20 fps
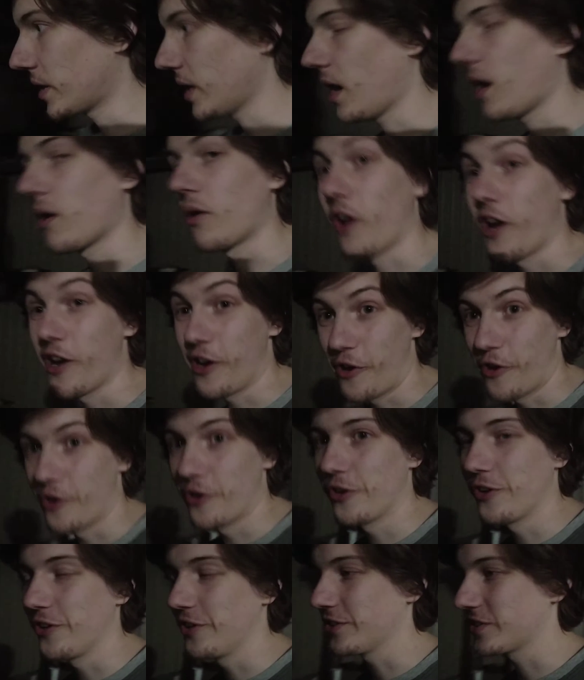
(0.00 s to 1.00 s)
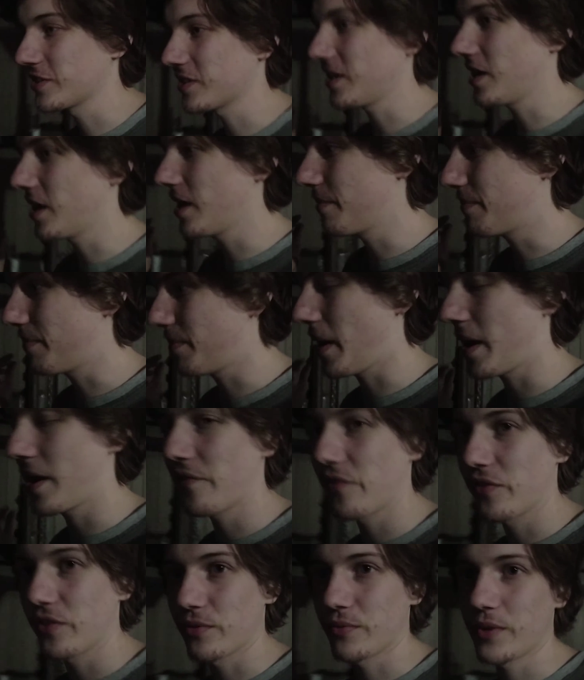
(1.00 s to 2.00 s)
car, I own it, I pay
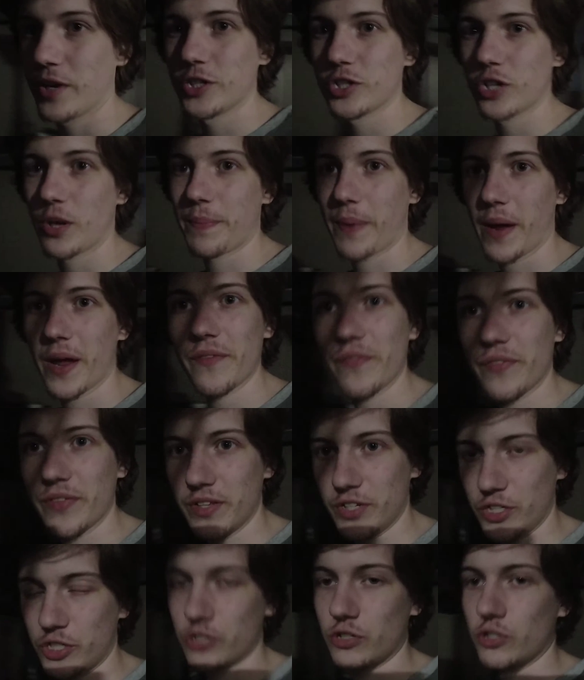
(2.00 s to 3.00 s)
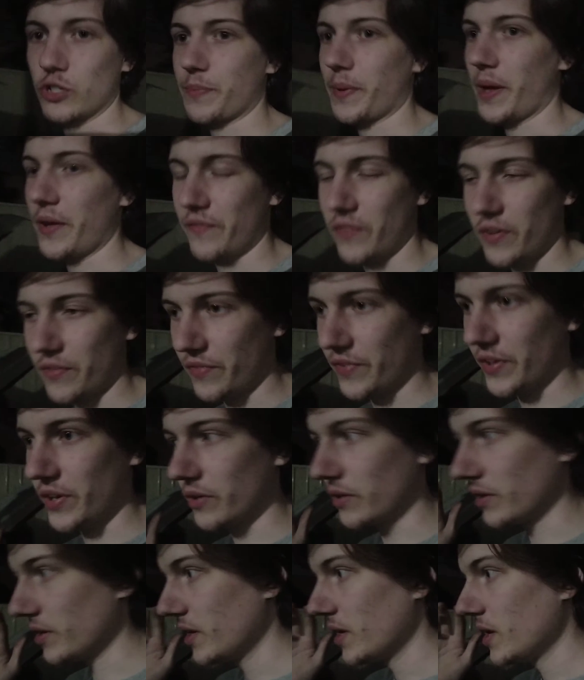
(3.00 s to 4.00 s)
for the rego, pay for the insurance, pay for everything
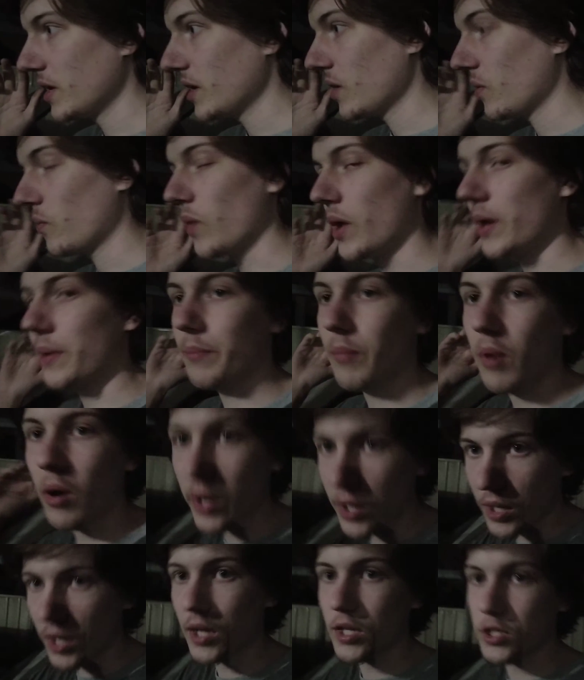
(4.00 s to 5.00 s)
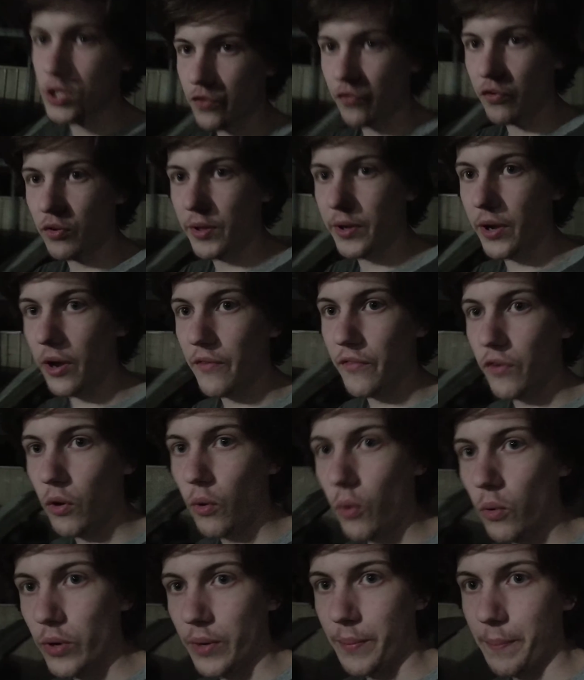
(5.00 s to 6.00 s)
on it. When my car's fully
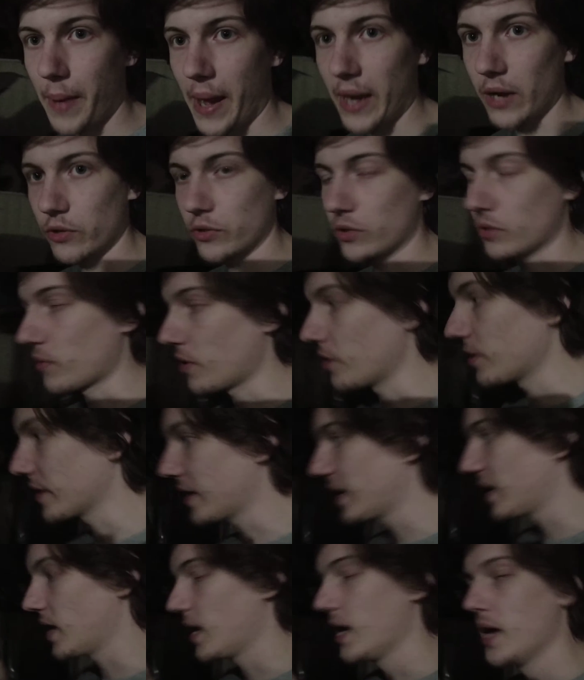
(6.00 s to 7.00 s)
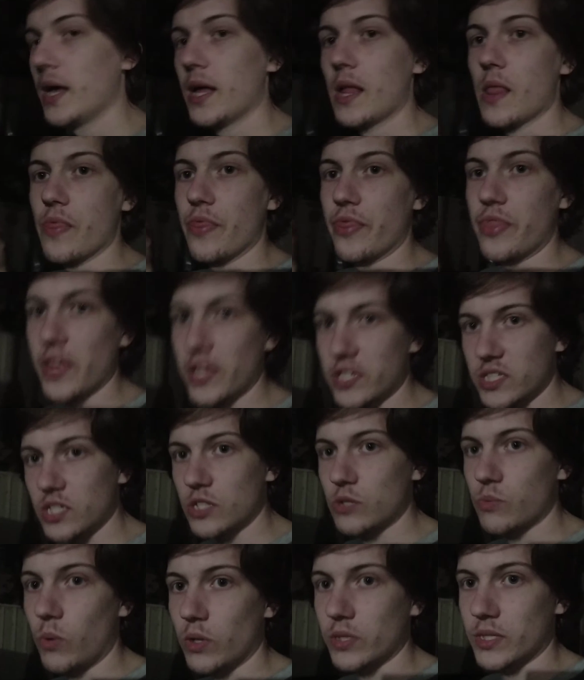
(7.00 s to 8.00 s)
overhauled and back on the road again, this
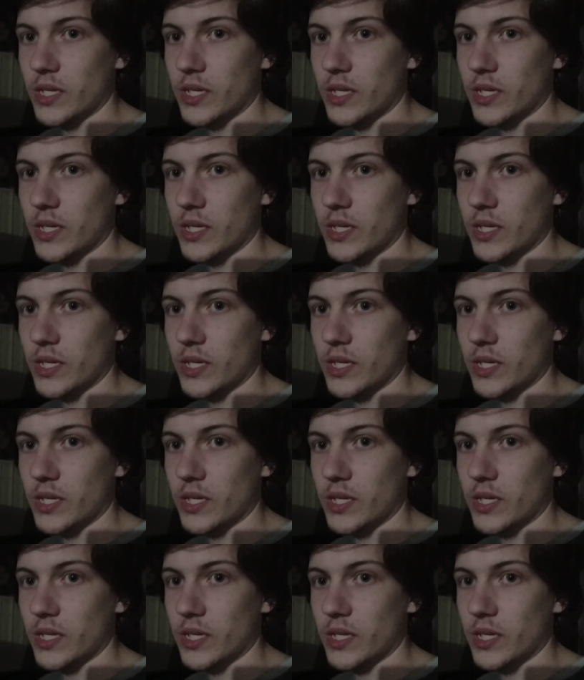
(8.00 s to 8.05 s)
is what